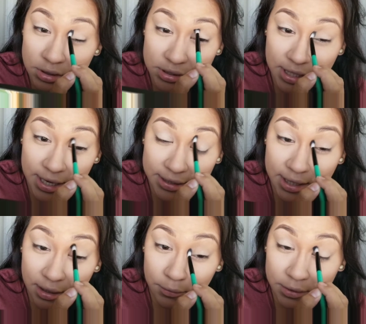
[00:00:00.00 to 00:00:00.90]
add
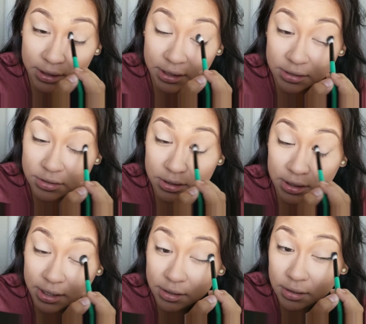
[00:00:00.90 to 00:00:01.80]
that one extra
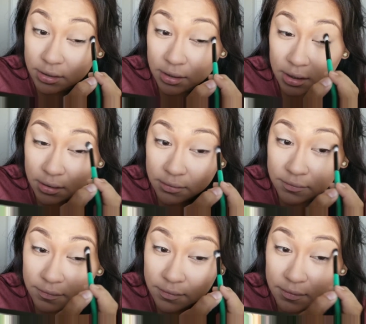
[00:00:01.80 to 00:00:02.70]
layer of
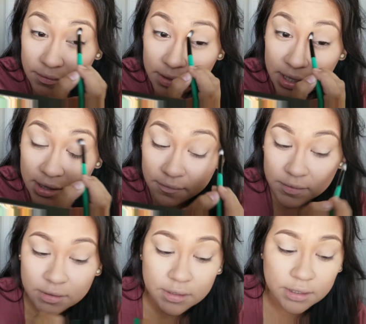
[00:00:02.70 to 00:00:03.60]

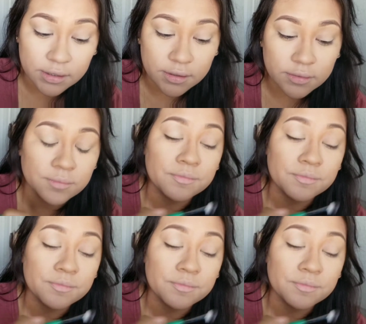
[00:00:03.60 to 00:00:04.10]
having the